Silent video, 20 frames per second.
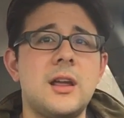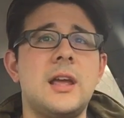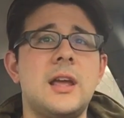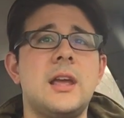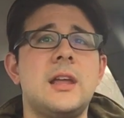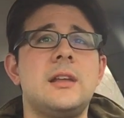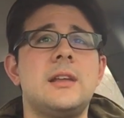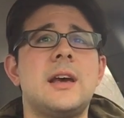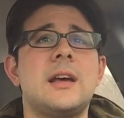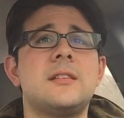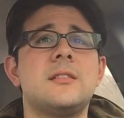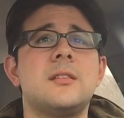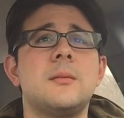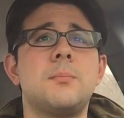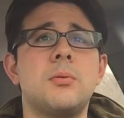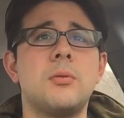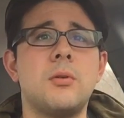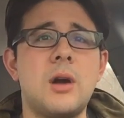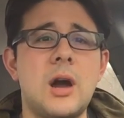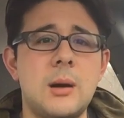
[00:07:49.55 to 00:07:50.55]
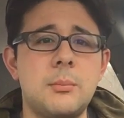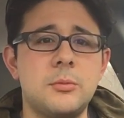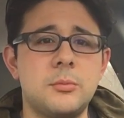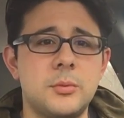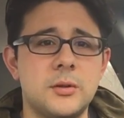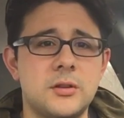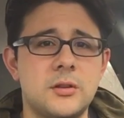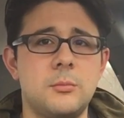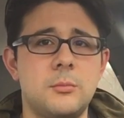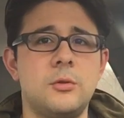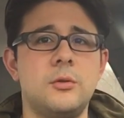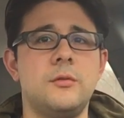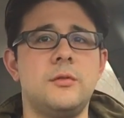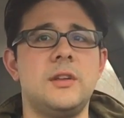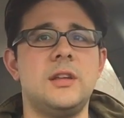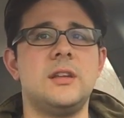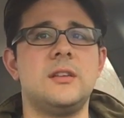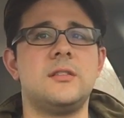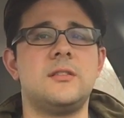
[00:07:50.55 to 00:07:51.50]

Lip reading: And that's a problem with the movie,